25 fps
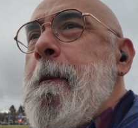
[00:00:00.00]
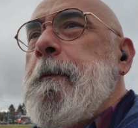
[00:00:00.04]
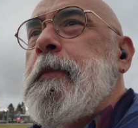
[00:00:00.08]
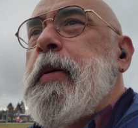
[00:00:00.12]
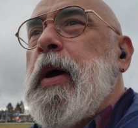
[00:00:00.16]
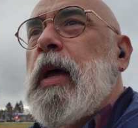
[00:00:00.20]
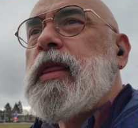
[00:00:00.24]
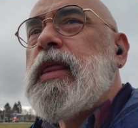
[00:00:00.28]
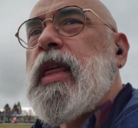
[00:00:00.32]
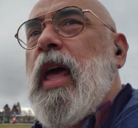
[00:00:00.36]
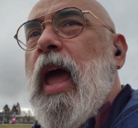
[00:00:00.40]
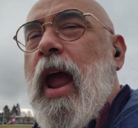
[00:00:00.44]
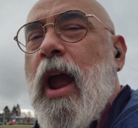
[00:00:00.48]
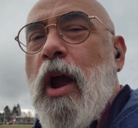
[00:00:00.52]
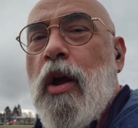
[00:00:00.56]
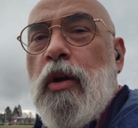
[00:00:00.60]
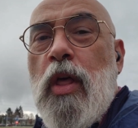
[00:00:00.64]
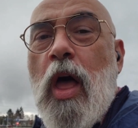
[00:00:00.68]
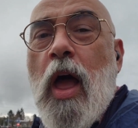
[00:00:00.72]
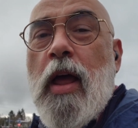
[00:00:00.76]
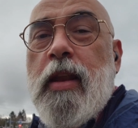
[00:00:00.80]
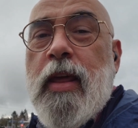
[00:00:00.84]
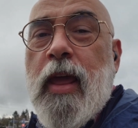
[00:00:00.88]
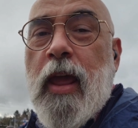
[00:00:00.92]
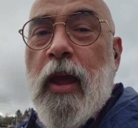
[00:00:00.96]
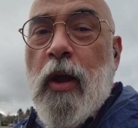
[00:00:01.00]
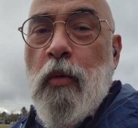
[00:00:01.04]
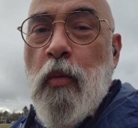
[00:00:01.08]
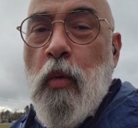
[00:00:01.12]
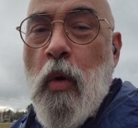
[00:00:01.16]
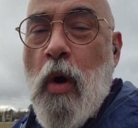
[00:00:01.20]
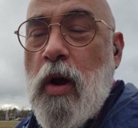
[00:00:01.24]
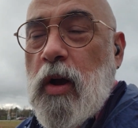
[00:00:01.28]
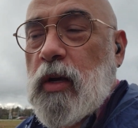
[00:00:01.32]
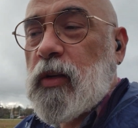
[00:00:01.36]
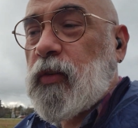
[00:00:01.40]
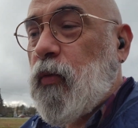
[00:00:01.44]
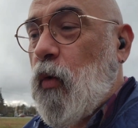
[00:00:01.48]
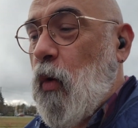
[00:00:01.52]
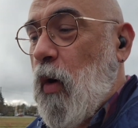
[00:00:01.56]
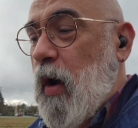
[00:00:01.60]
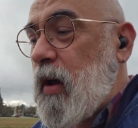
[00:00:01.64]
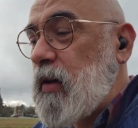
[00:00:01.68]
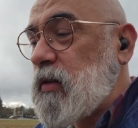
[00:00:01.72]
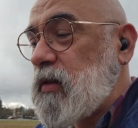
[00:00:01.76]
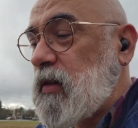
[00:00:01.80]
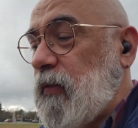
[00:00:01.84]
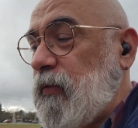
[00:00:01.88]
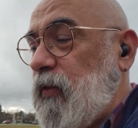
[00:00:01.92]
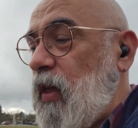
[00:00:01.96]
But the airline he works for,
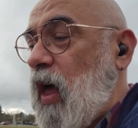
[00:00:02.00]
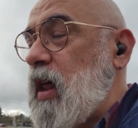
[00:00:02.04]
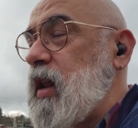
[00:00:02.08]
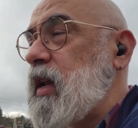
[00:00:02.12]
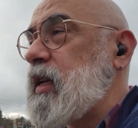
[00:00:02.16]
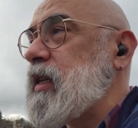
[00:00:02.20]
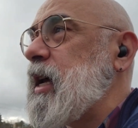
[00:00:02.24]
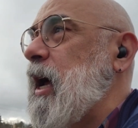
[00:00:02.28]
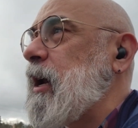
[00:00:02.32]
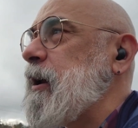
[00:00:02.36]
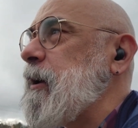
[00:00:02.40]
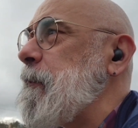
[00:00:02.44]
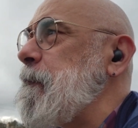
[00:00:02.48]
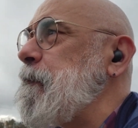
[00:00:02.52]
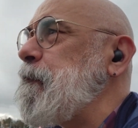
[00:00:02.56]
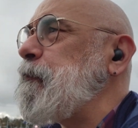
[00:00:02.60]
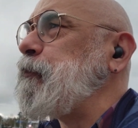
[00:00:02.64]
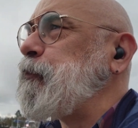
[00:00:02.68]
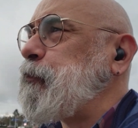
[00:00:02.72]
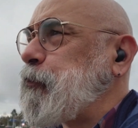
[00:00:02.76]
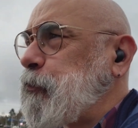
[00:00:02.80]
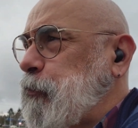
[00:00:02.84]
he's a flight attendant.